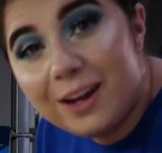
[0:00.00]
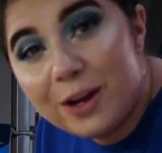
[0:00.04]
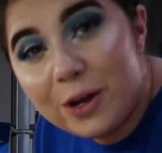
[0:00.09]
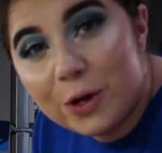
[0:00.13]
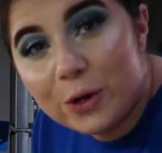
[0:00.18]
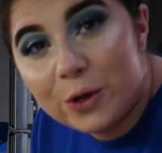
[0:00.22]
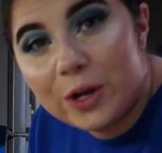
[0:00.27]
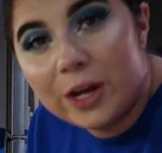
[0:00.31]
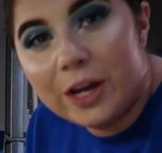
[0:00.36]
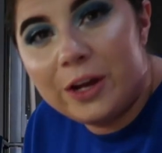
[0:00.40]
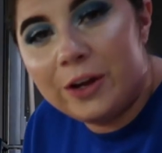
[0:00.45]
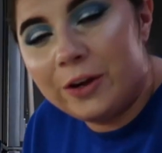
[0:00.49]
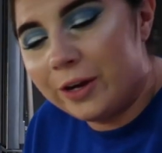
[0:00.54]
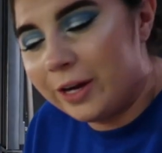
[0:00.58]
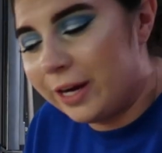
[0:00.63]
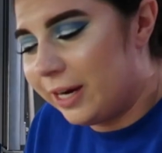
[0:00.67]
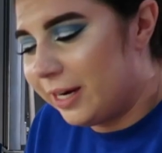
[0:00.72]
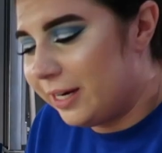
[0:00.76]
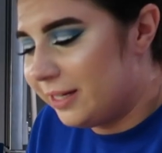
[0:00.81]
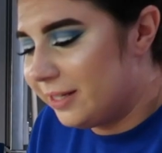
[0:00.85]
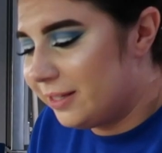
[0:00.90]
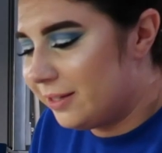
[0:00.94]
Okay, you
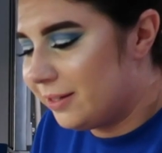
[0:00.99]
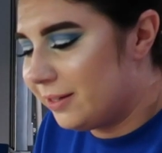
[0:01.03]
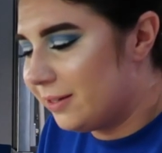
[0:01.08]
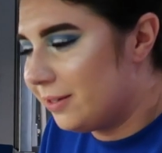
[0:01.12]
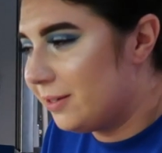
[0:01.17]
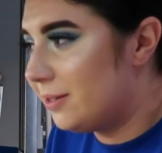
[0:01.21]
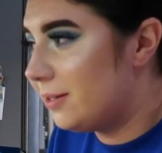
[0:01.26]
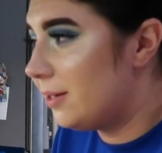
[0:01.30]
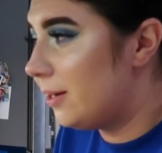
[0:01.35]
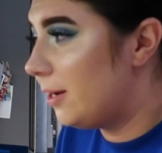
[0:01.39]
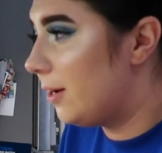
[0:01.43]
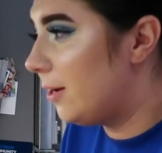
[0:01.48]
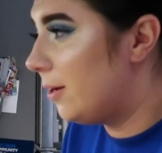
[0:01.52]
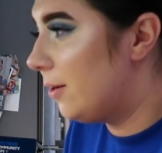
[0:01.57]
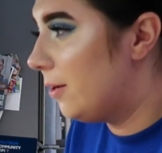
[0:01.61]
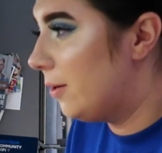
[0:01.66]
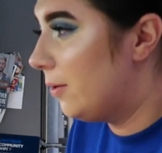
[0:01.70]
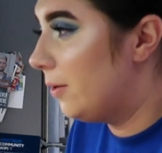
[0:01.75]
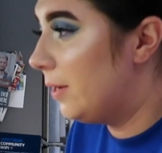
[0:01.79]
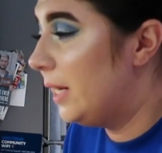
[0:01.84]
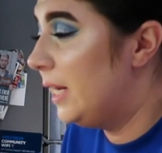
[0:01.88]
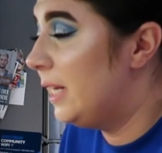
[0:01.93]
guys,
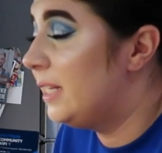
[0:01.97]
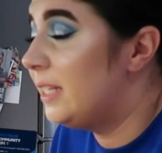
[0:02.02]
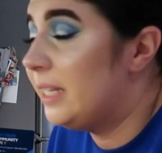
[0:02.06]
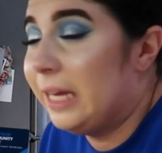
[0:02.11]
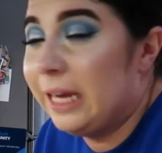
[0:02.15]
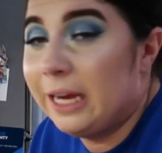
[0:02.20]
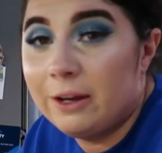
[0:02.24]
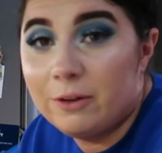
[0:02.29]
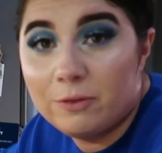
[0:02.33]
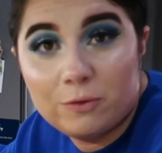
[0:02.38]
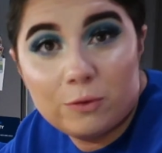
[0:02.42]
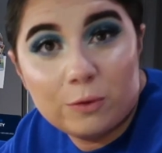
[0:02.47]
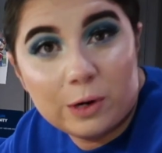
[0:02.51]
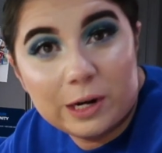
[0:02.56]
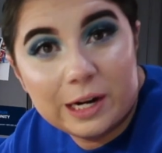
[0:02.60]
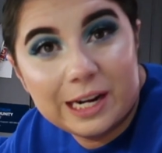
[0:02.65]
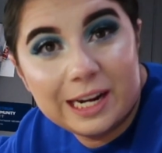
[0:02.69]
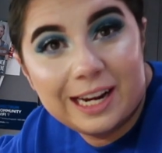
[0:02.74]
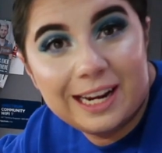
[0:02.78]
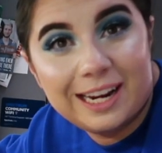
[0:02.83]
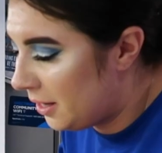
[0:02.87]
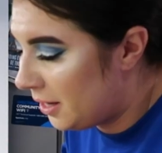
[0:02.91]
so it's
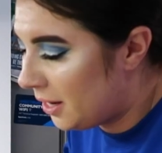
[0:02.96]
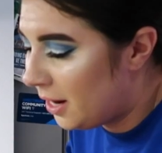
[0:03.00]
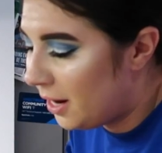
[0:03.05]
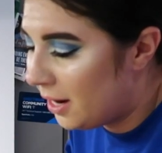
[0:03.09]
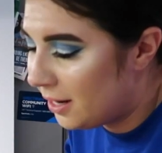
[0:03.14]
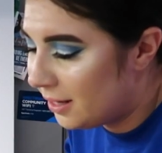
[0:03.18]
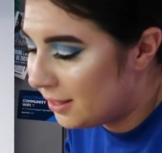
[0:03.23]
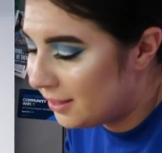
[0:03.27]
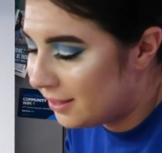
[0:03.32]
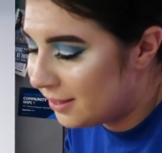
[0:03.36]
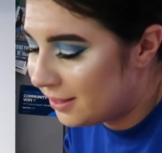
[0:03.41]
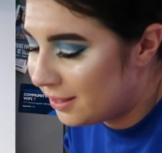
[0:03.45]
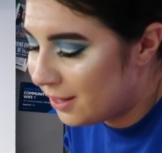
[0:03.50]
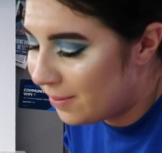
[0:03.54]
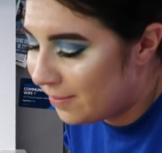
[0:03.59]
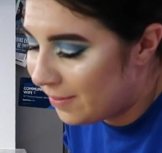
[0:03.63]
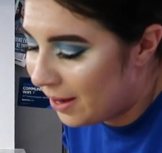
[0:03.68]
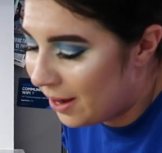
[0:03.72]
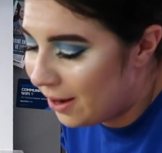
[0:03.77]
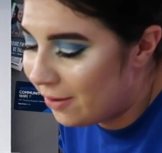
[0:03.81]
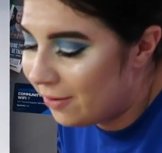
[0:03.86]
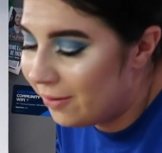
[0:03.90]
8:40. Cut
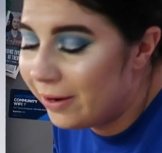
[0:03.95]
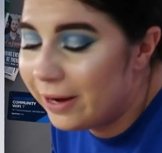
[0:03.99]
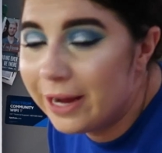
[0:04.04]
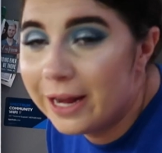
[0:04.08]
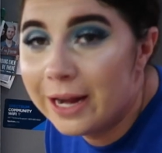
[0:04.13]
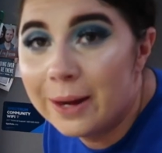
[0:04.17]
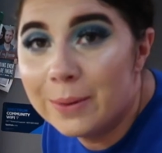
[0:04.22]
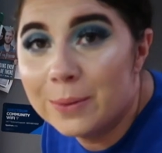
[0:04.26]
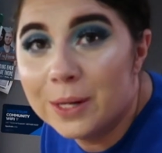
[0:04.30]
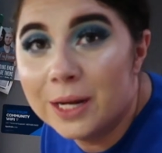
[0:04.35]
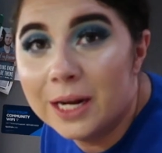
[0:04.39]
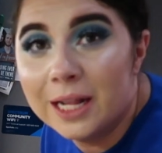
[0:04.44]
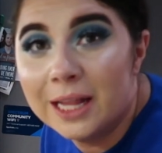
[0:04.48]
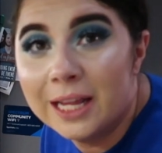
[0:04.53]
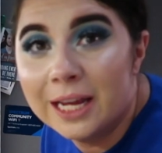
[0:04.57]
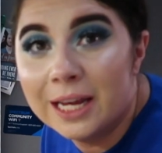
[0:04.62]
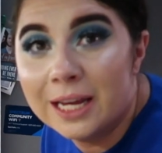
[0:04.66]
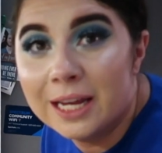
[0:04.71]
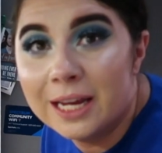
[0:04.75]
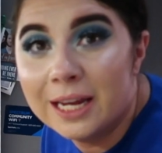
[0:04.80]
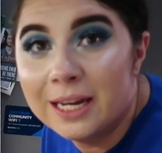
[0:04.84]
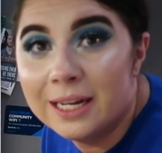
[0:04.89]
some out, and I'm gonna
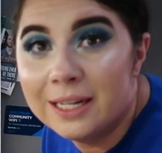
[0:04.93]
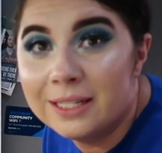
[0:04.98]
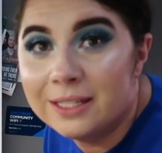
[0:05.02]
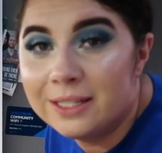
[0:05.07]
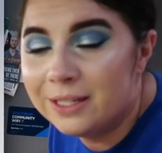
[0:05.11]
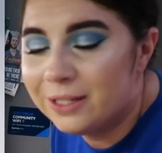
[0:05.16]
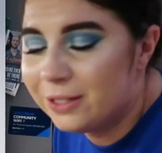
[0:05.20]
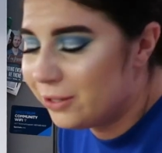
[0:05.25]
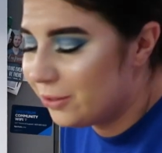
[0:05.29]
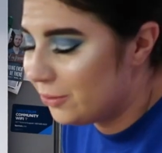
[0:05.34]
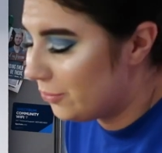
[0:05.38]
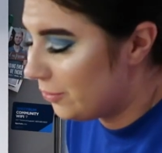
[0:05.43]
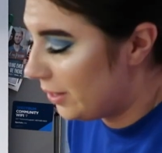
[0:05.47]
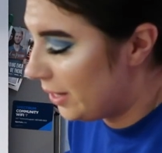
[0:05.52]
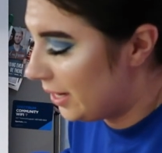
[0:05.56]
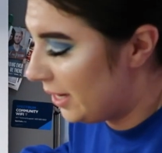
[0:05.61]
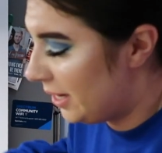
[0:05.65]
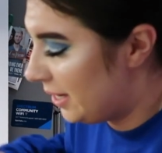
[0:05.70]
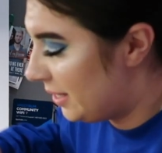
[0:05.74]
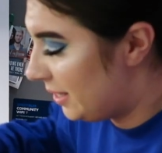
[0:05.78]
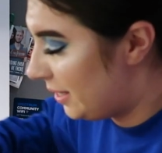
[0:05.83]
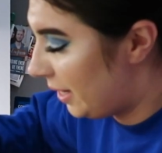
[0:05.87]
let Casey do
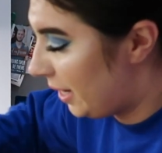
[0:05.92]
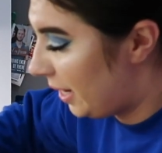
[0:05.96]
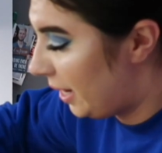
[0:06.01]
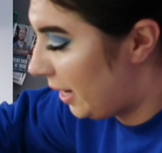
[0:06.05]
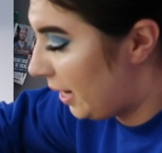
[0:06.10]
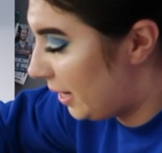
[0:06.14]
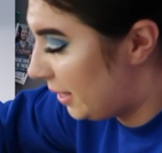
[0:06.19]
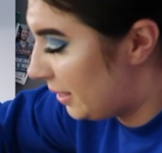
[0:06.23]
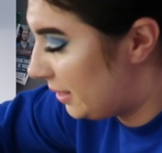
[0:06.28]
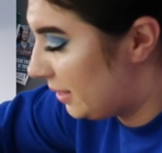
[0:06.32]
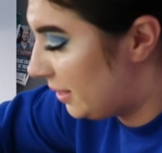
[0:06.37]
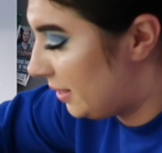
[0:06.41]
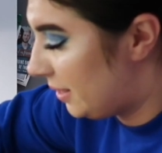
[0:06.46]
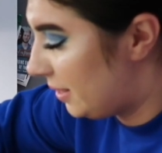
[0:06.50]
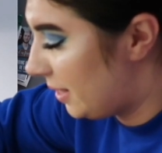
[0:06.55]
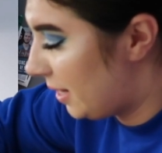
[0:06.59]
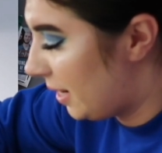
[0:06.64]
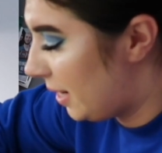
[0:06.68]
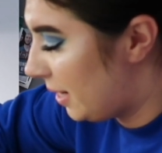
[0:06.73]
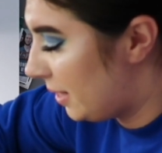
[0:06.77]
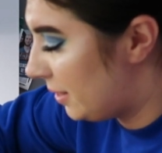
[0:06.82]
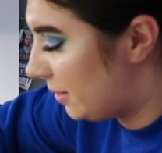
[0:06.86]
a taste
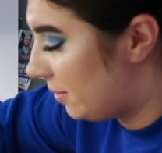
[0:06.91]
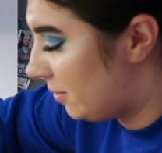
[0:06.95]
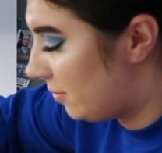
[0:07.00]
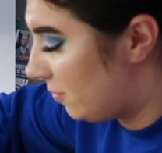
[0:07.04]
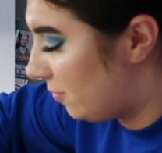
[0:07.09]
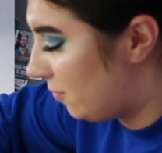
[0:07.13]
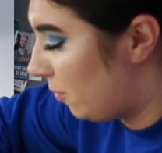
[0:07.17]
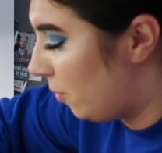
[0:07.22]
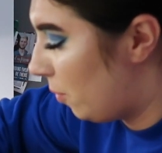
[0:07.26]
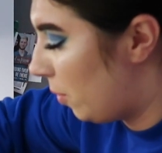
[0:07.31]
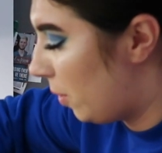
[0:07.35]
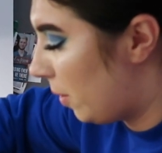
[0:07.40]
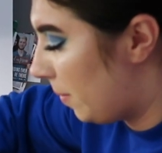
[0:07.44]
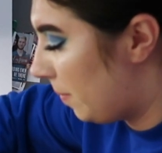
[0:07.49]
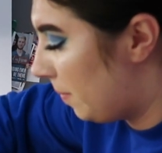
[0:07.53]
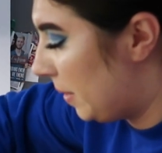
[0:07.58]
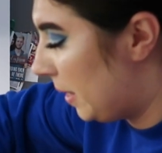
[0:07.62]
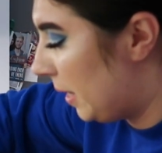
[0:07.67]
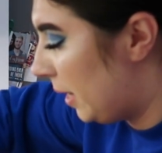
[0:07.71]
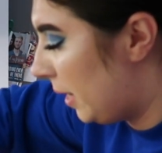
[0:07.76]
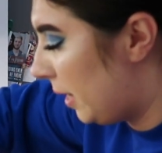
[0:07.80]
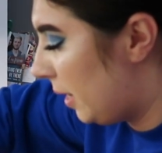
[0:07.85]
test for
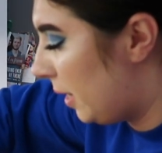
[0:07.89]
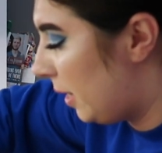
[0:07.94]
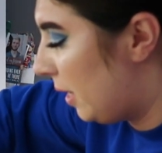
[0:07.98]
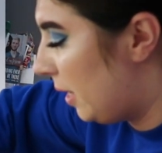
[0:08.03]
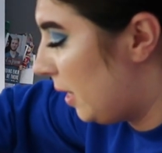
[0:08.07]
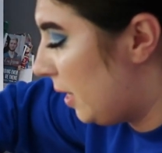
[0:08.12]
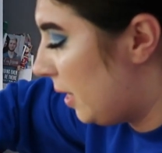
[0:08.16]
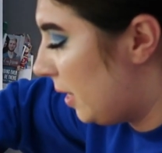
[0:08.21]
me.